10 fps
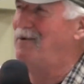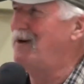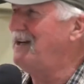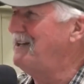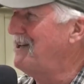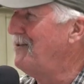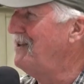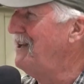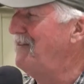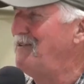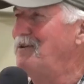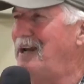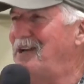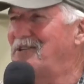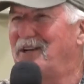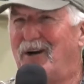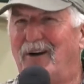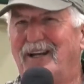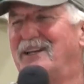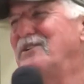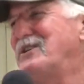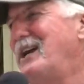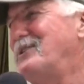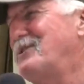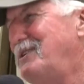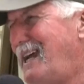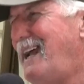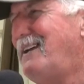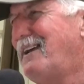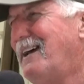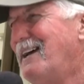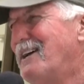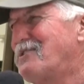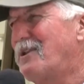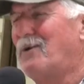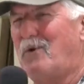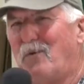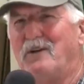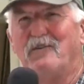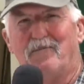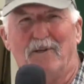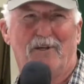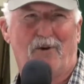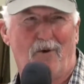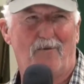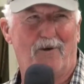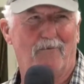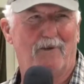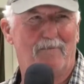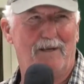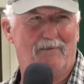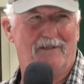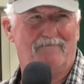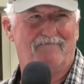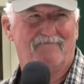waited till within a few days of the hearing and then changed the date so that we wouldn't fill the courtroom with people.